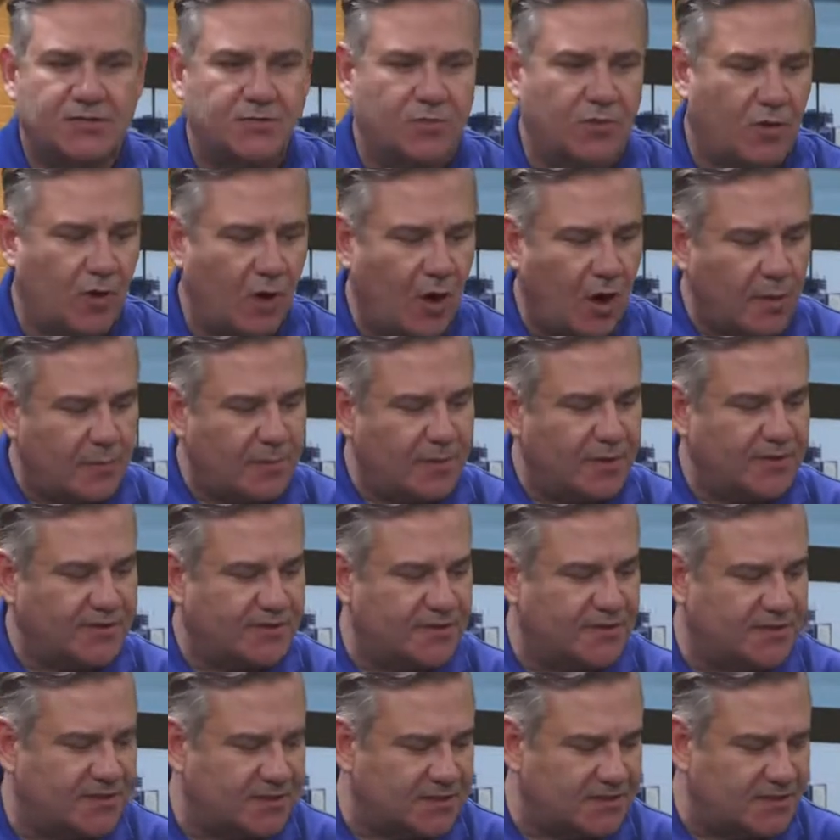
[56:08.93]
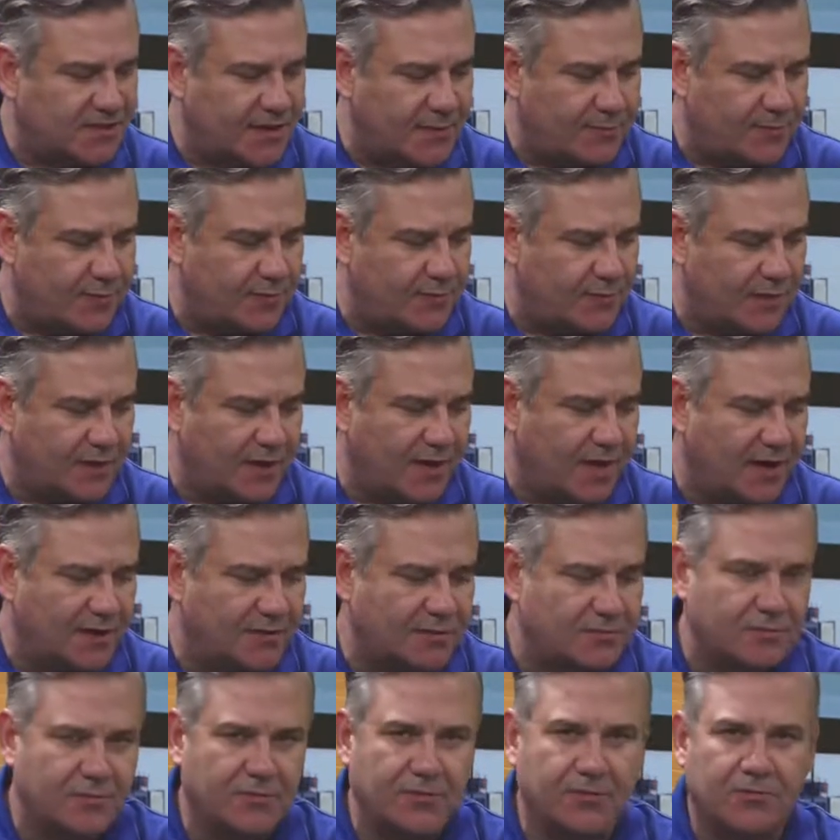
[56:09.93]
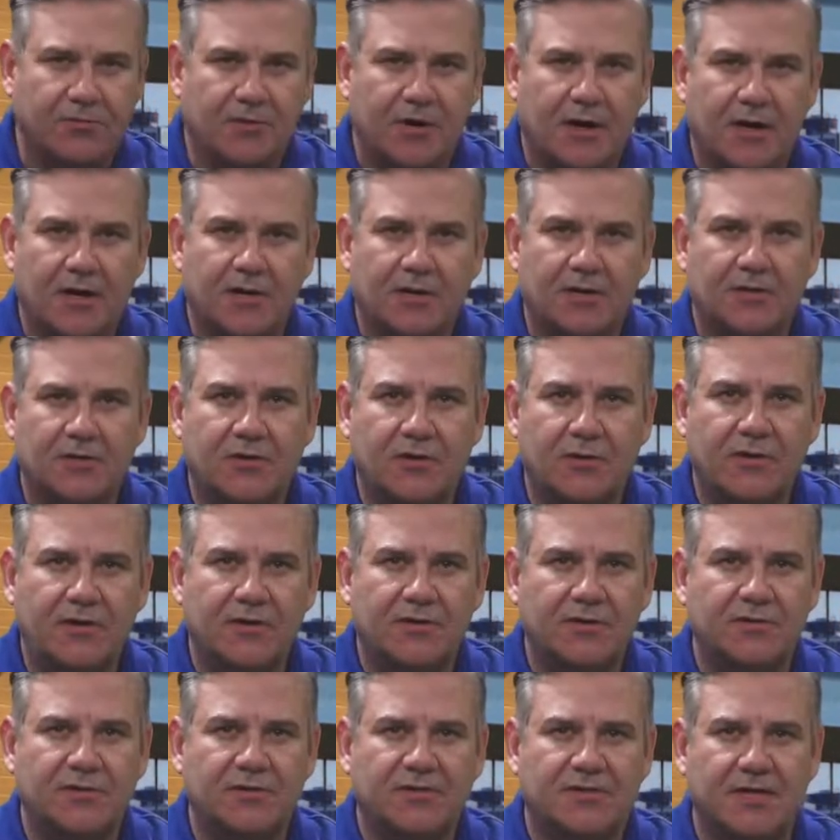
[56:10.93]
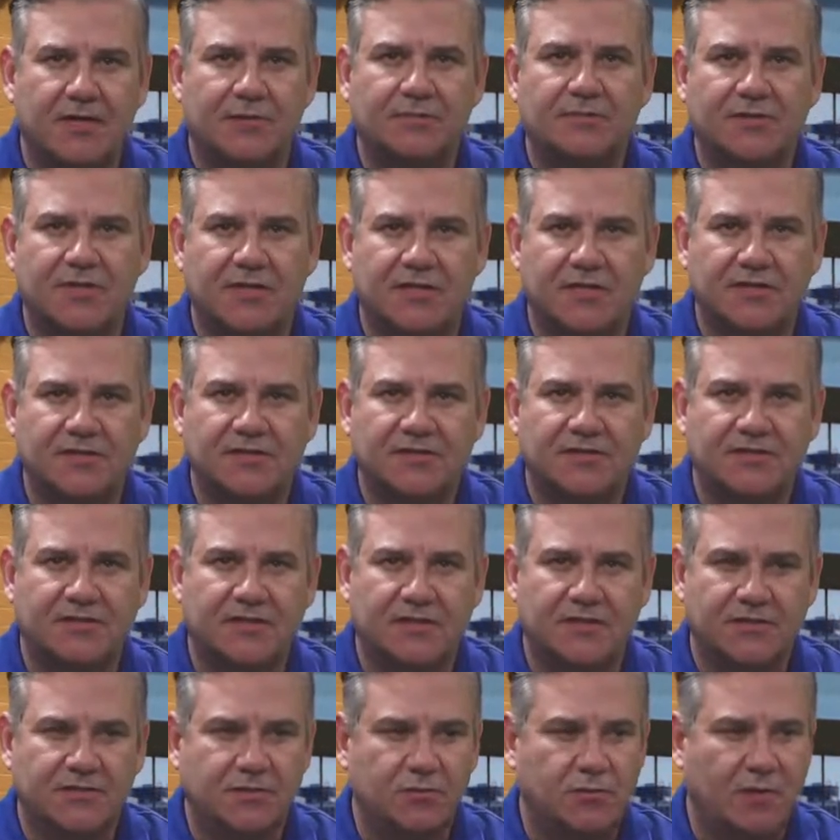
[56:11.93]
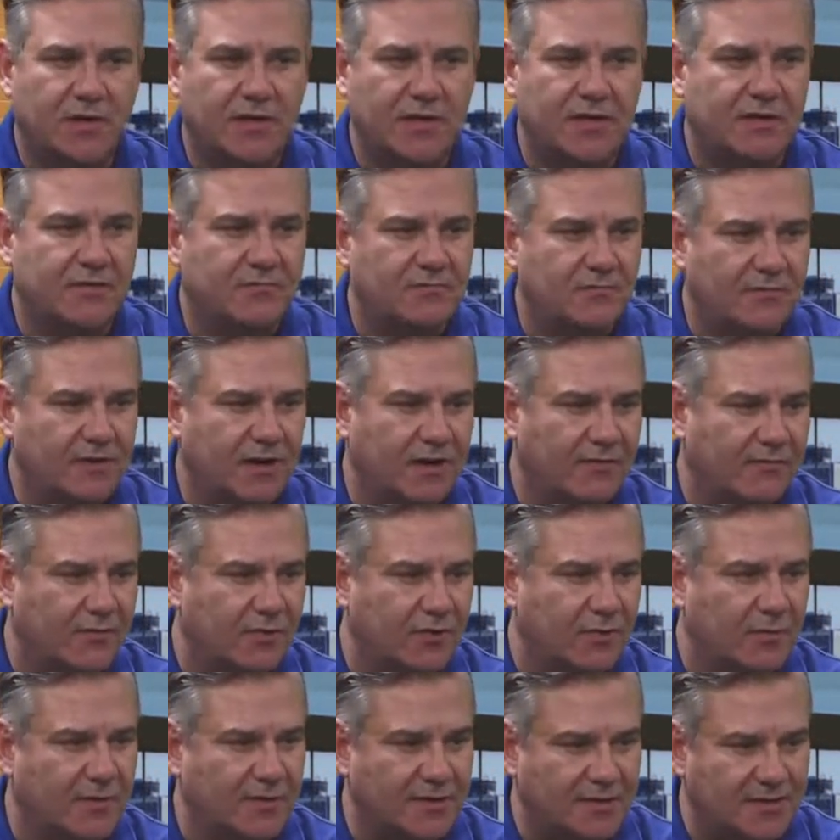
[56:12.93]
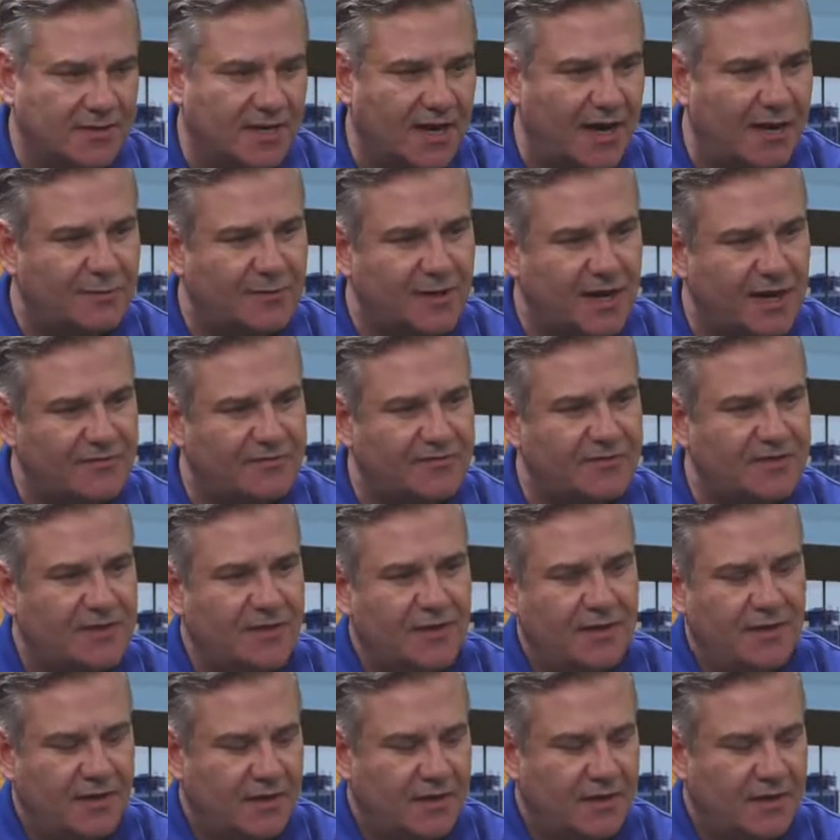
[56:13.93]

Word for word: We're all business, except when we're not. We're uh, going to do a Tim's List this week. We have a little bit of time left.